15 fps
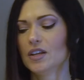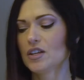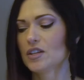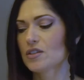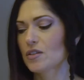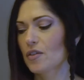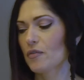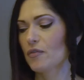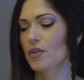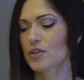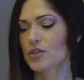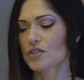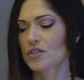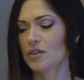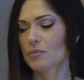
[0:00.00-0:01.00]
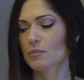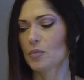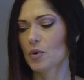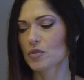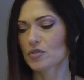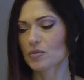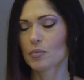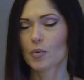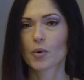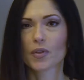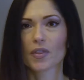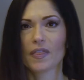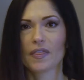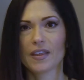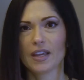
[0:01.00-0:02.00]
So the first and most
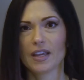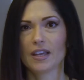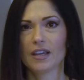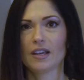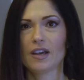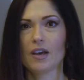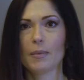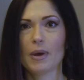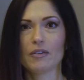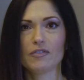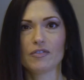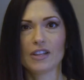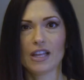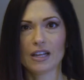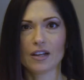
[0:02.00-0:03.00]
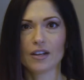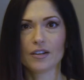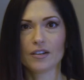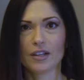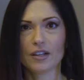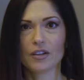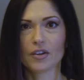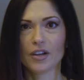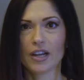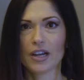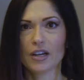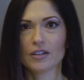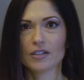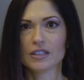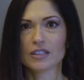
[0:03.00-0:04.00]
important thing about flat ironing your
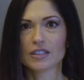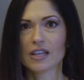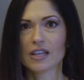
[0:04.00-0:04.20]
hair is